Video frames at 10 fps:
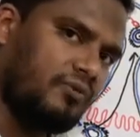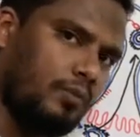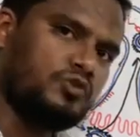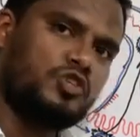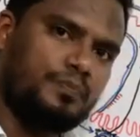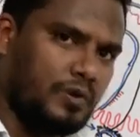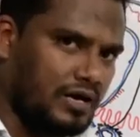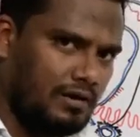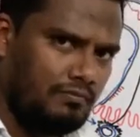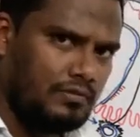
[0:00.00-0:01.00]
from
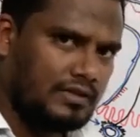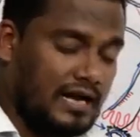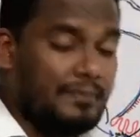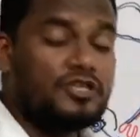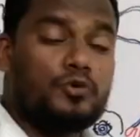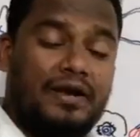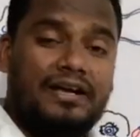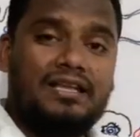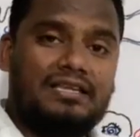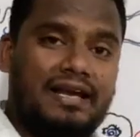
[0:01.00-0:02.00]
sperm, that means
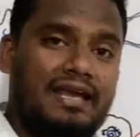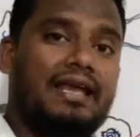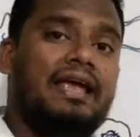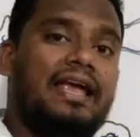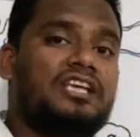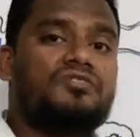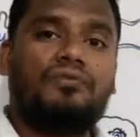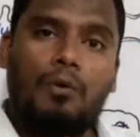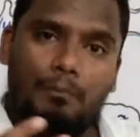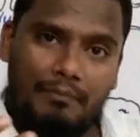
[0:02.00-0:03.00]
23 is
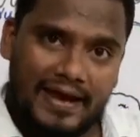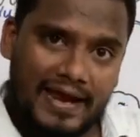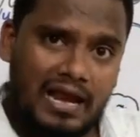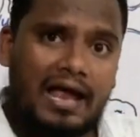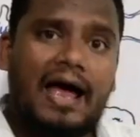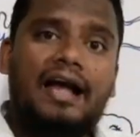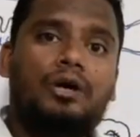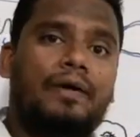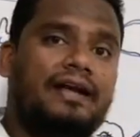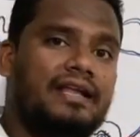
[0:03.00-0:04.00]
from male and
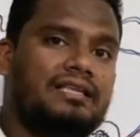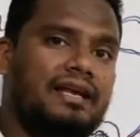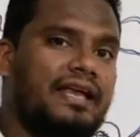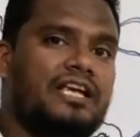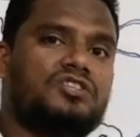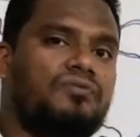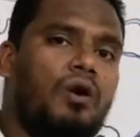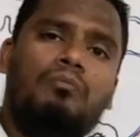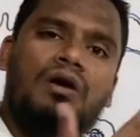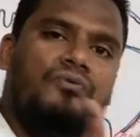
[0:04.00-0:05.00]
23 is
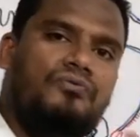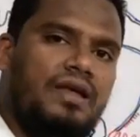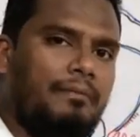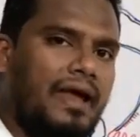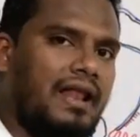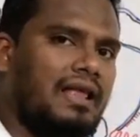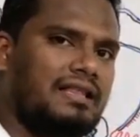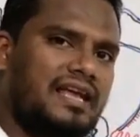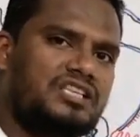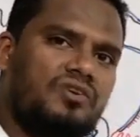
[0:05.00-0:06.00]
from female.
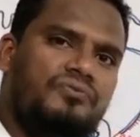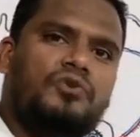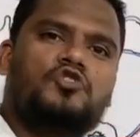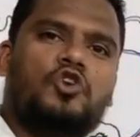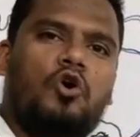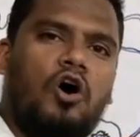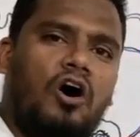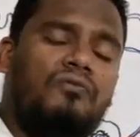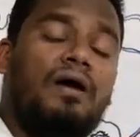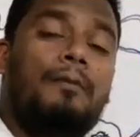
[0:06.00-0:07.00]
There is a fusion
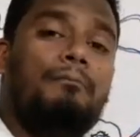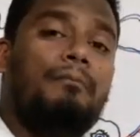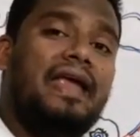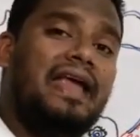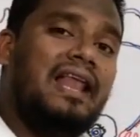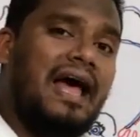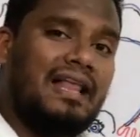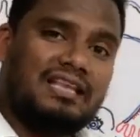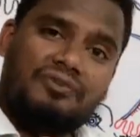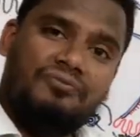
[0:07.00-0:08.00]
of male
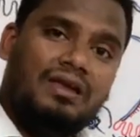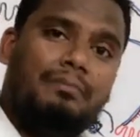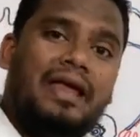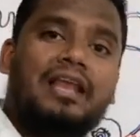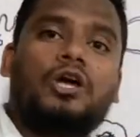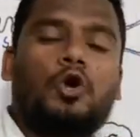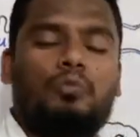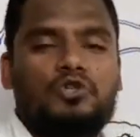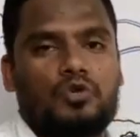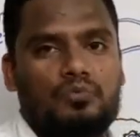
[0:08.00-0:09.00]
and the female
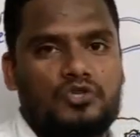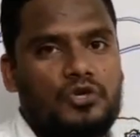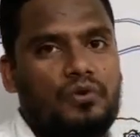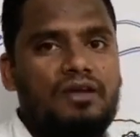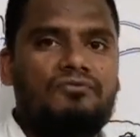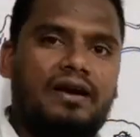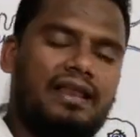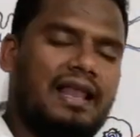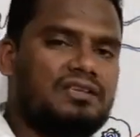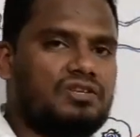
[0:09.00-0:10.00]
chromosomes during
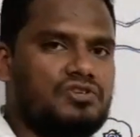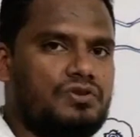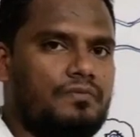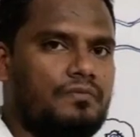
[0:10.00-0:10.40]
fertilization.